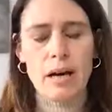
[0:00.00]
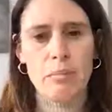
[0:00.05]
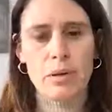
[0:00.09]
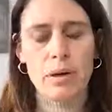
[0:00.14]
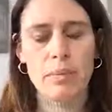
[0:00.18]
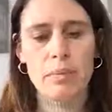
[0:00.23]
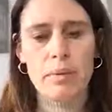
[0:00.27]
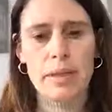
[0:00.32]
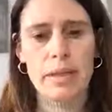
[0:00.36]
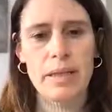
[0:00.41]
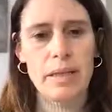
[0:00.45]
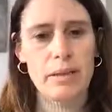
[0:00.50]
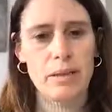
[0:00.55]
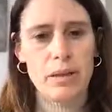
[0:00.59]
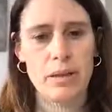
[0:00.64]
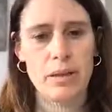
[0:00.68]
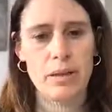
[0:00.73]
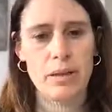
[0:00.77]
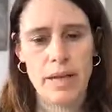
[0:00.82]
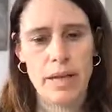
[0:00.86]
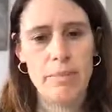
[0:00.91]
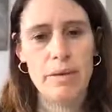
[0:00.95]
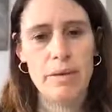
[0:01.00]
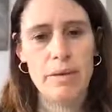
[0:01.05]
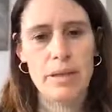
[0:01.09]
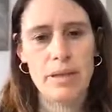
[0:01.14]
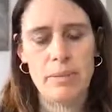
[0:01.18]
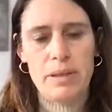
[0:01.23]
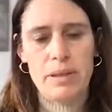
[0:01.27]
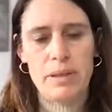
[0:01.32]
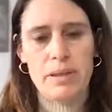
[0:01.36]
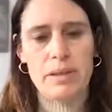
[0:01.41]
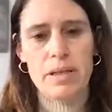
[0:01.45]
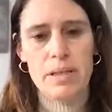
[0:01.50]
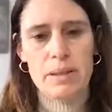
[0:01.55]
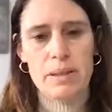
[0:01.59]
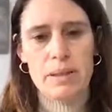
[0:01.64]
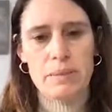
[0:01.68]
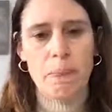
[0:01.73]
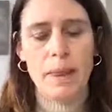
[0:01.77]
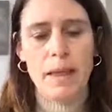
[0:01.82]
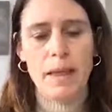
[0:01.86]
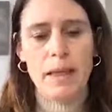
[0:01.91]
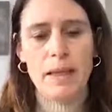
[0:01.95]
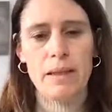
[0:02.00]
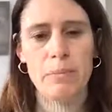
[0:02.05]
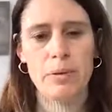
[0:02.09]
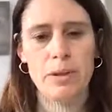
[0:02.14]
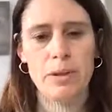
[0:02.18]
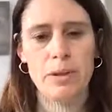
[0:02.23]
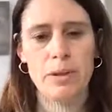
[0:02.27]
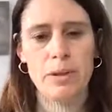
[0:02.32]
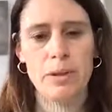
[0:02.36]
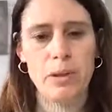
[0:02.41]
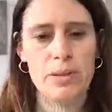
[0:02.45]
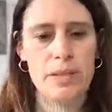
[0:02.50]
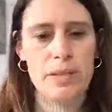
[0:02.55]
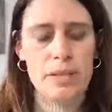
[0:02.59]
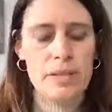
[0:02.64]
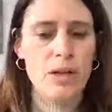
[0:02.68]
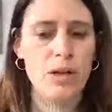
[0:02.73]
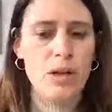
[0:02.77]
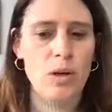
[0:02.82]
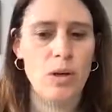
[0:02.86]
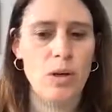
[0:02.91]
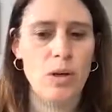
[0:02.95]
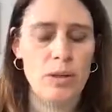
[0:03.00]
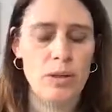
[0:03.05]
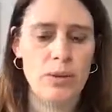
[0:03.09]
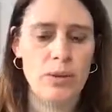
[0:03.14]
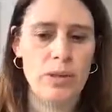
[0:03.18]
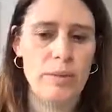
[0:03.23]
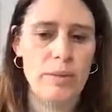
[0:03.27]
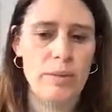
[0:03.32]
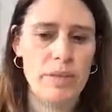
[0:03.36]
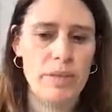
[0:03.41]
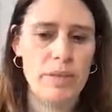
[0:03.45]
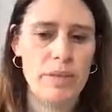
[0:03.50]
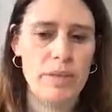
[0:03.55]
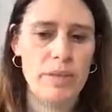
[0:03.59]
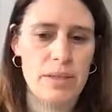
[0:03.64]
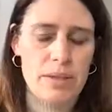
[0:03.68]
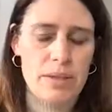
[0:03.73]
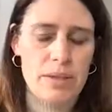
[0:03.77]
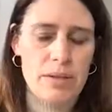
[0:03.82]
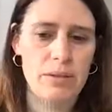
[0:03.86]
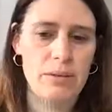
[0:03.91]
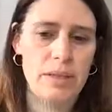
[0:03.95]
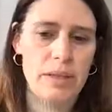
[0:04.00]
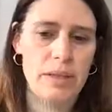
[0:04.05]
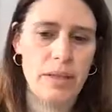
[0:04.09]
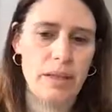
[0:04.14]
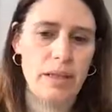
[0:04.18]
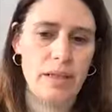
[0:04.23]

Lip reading: Probably, or maybe because the prognosis in the long term is so good,